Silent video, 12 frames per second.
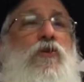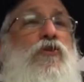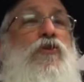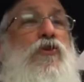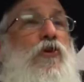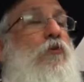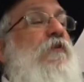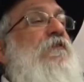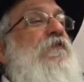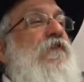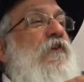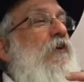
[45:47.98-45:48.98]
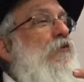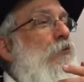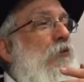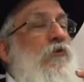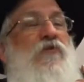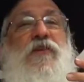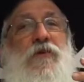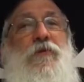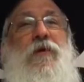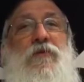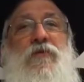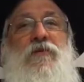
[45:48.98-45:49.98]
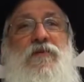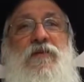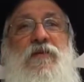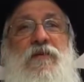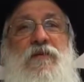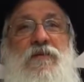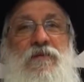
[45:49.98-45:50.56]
do you know the flood waters that are out there today?